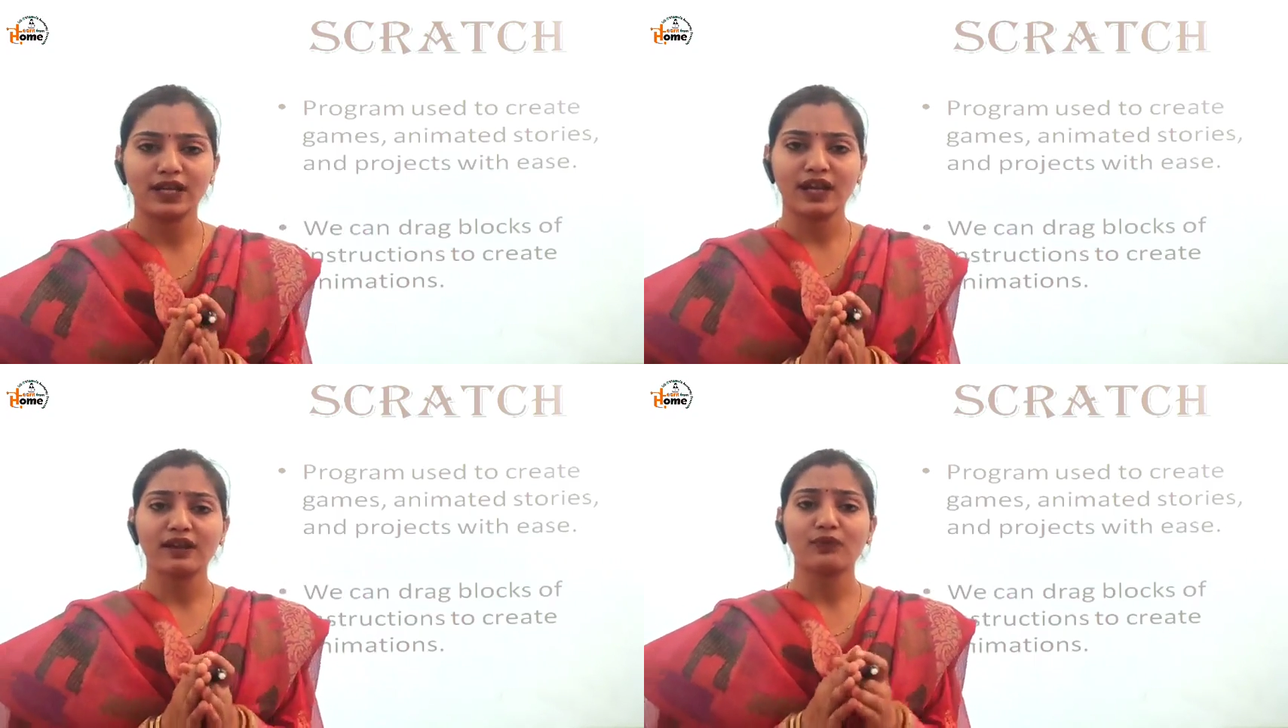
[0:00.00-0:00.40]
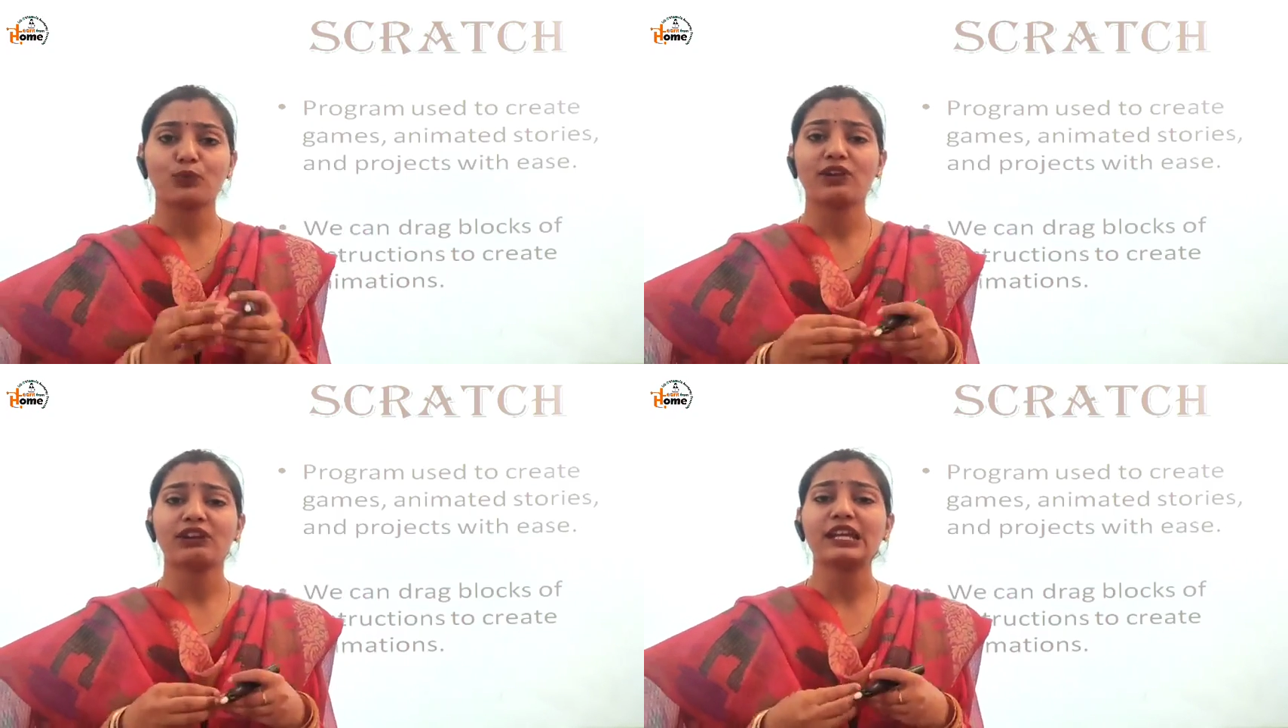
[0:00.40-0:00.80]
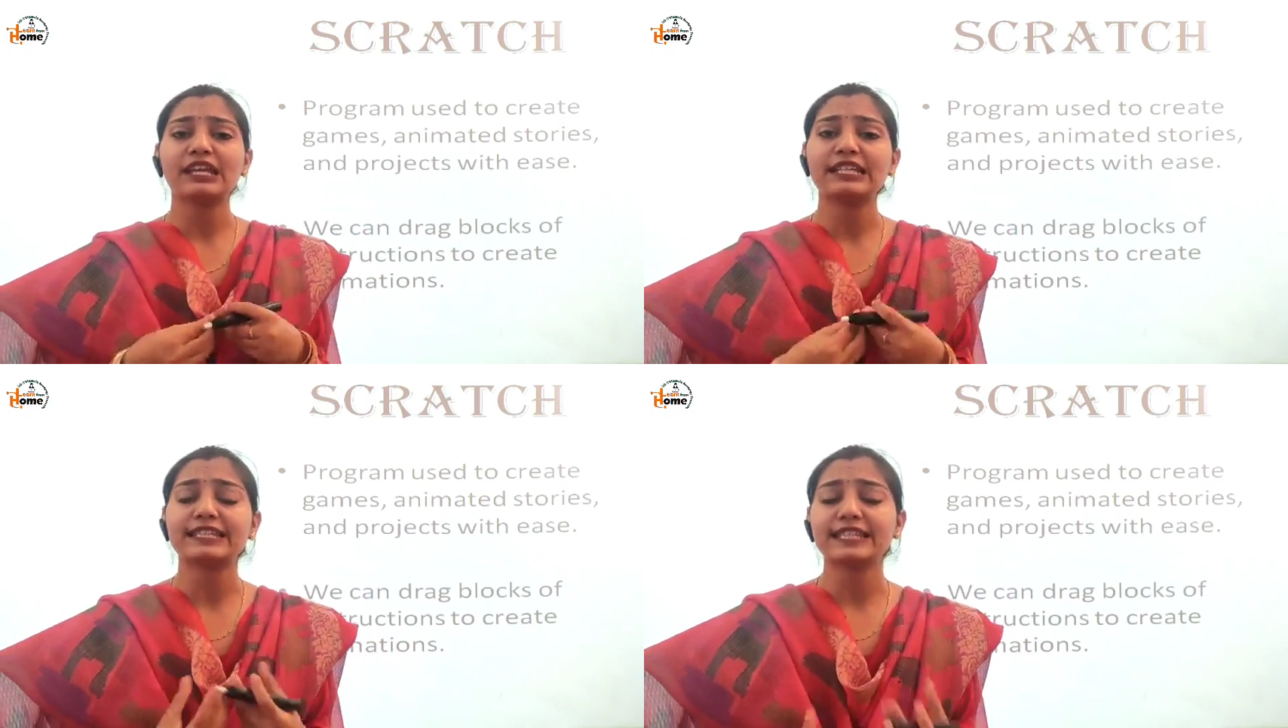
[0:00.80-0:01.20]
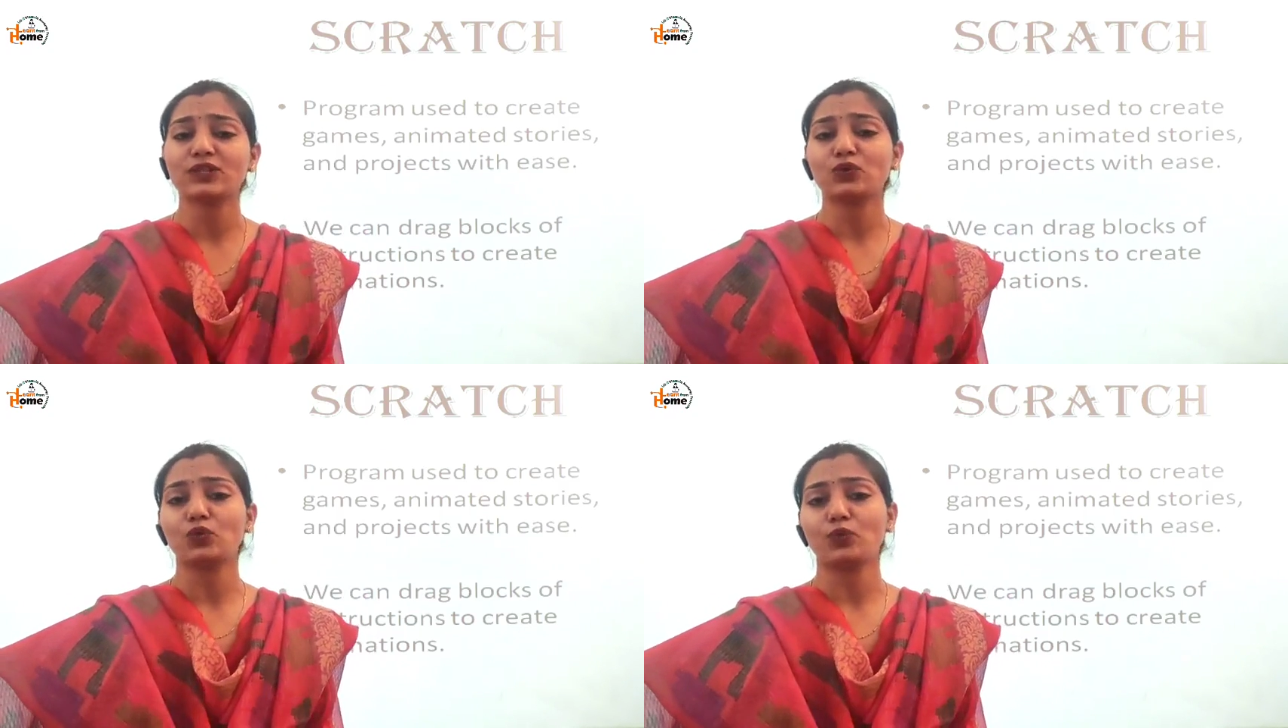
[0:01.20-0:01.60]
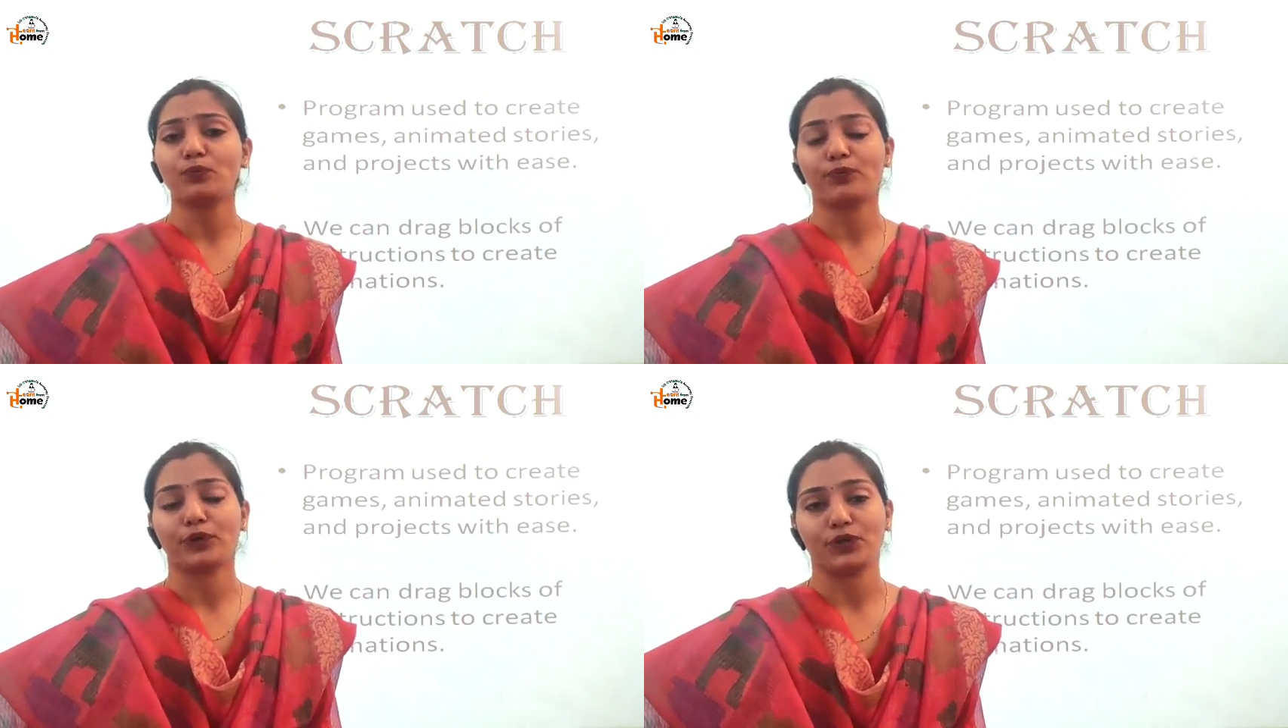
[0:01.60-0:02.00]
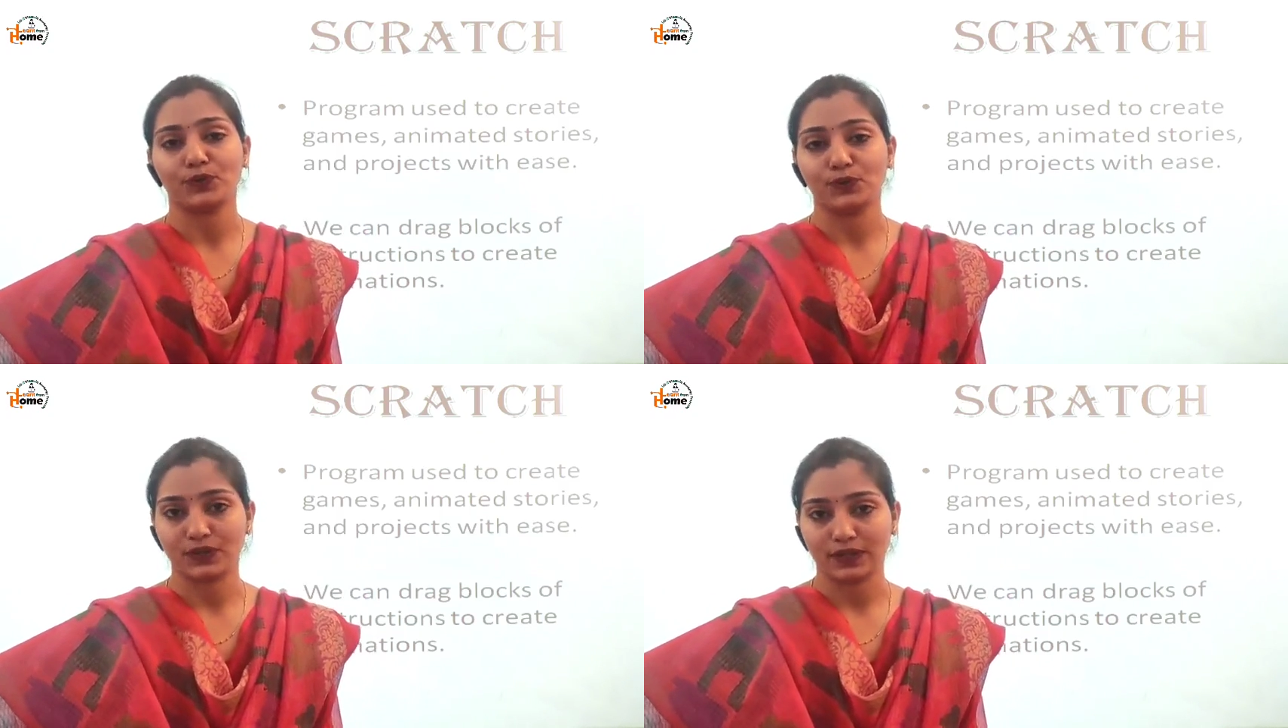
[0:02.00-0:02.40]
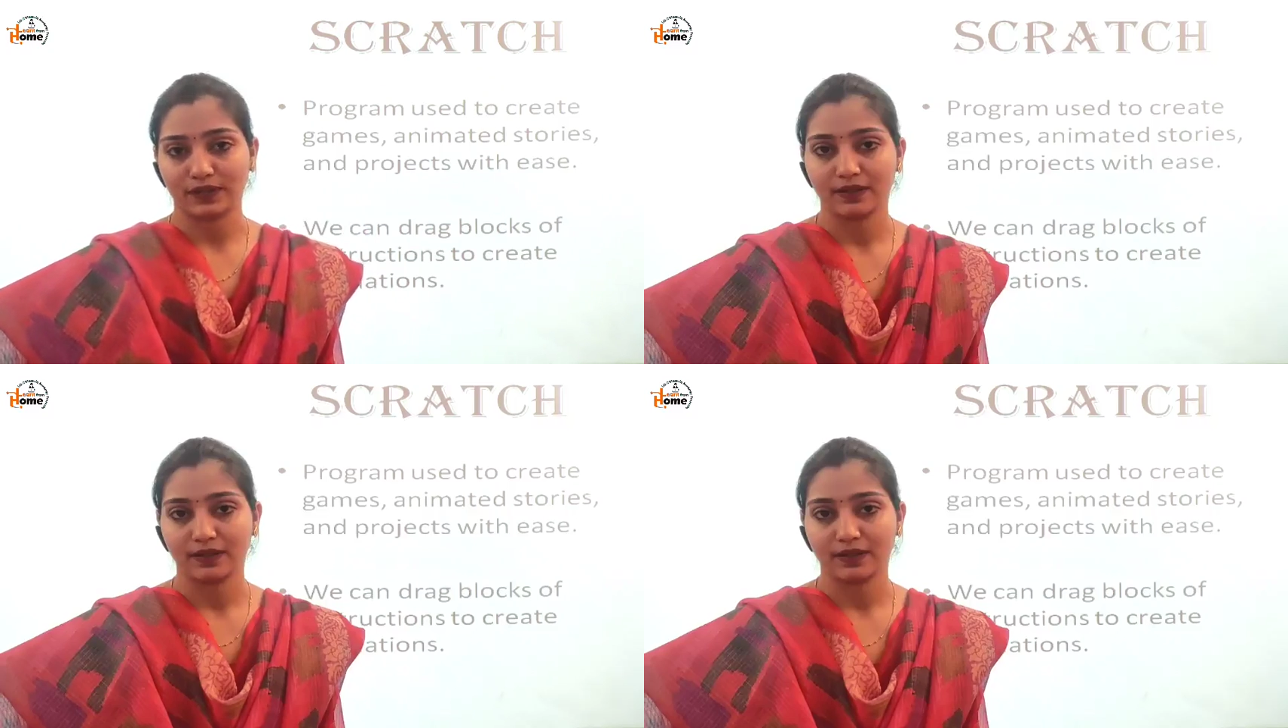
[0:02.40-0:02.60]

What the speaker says: they are very easy to produce